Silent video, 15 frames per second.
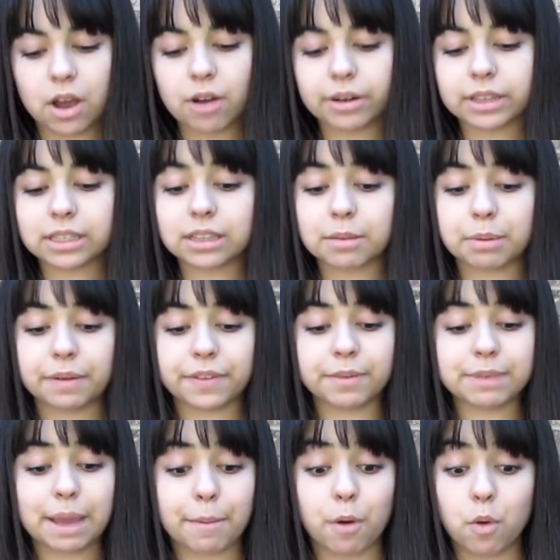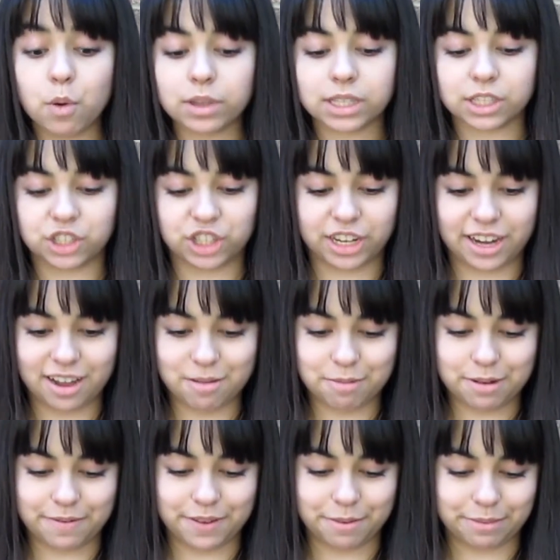Oh, this is a perfume sample. Oh, it's a Chanel
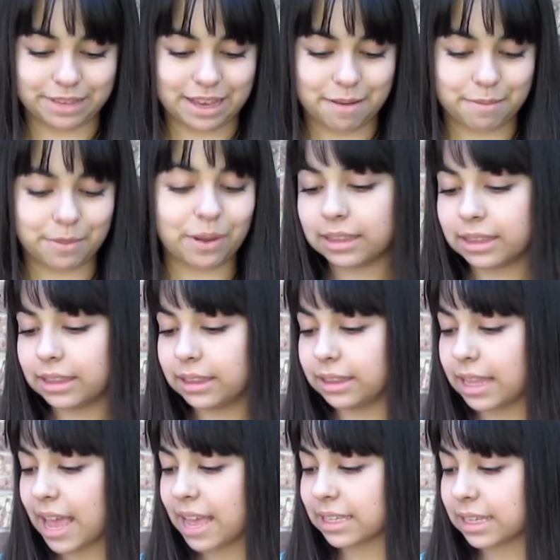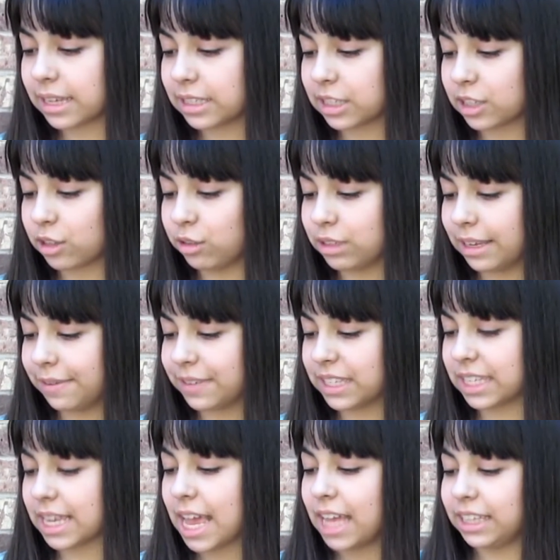perfume sample. Les
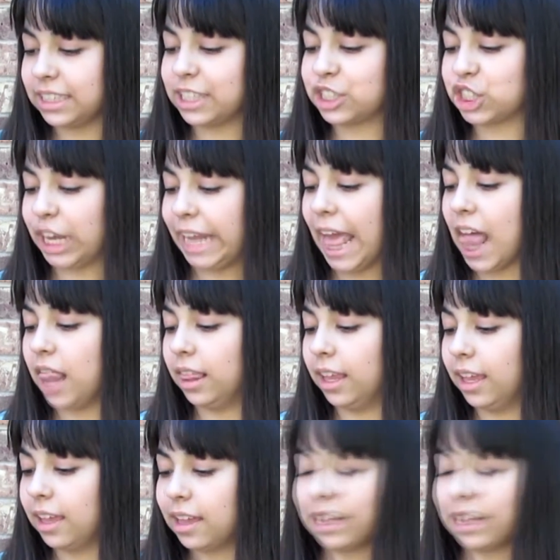Exclusives de Chanel.